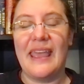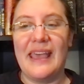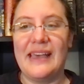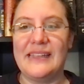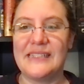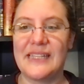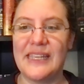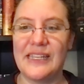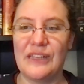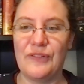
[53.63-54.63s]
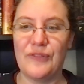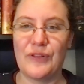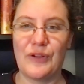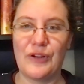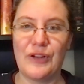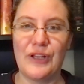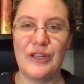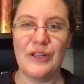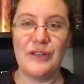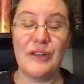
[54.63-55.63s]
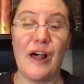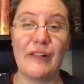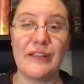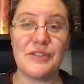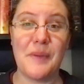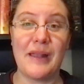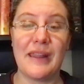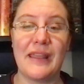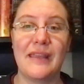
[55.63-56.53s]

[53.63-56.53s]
and getting further knowledge about